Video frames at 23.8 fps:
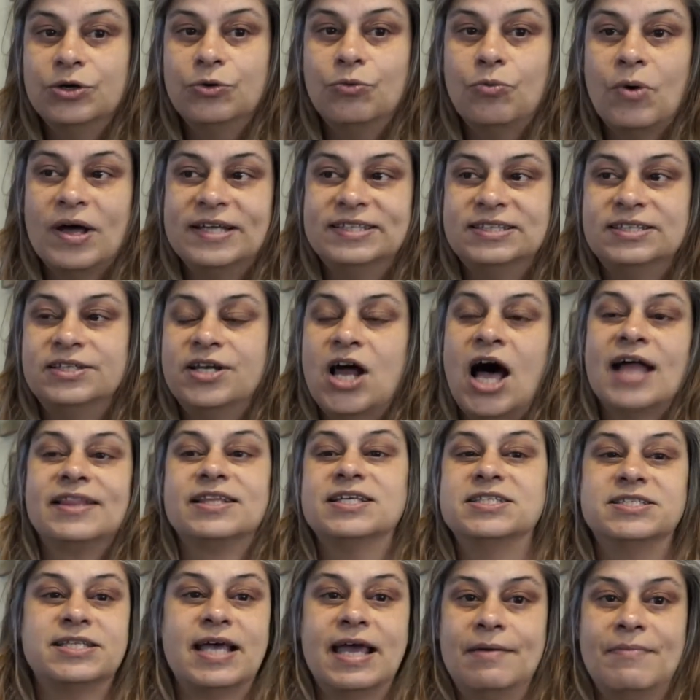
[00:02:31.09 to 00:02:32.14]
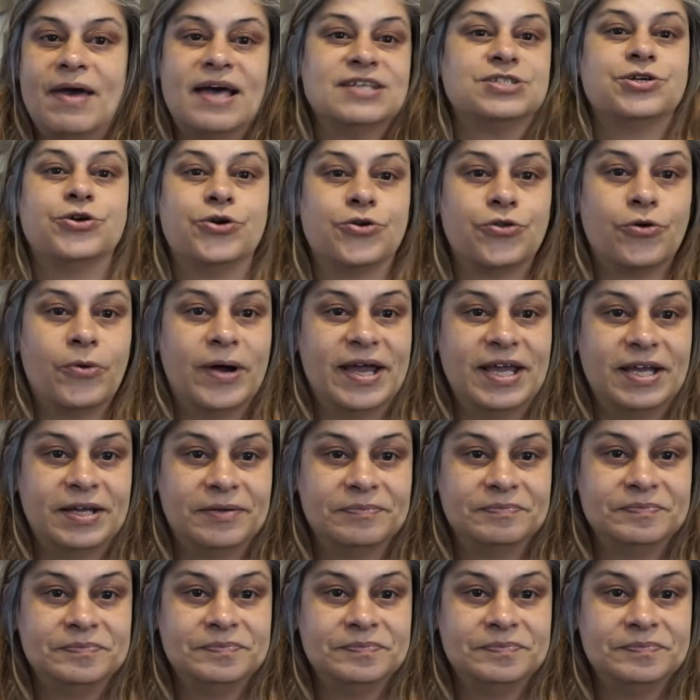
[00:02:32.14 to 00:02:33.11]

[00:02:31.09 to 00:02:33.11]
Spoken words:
was not the same as an earthquake.